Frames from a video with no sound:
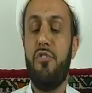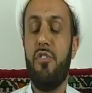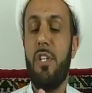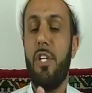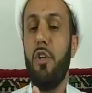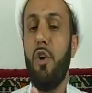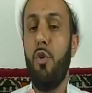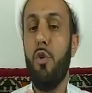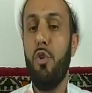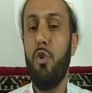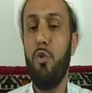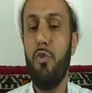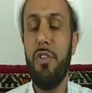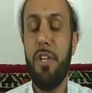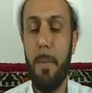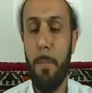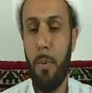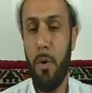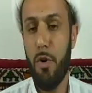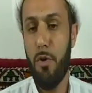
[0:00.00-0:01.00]
you
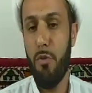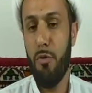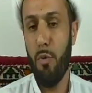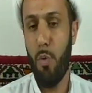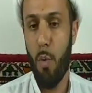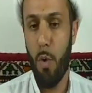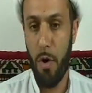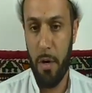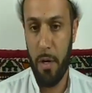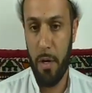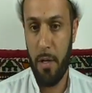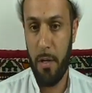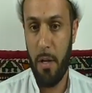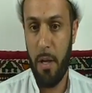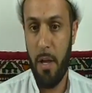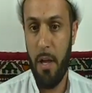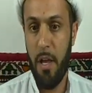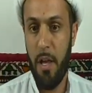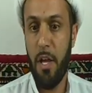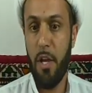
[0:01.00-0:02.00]
didn't put in the work.
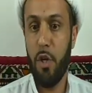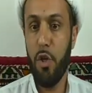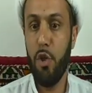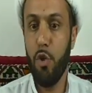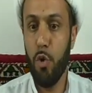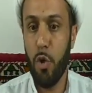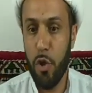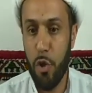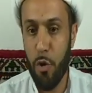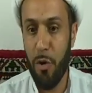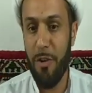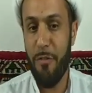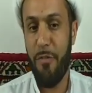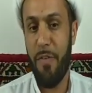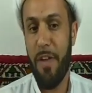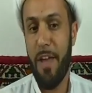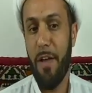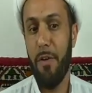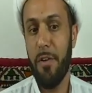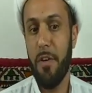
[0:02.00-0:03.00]
You're a
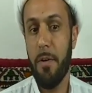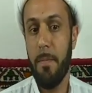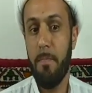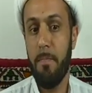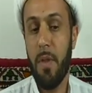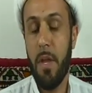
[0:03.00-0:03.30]
failure.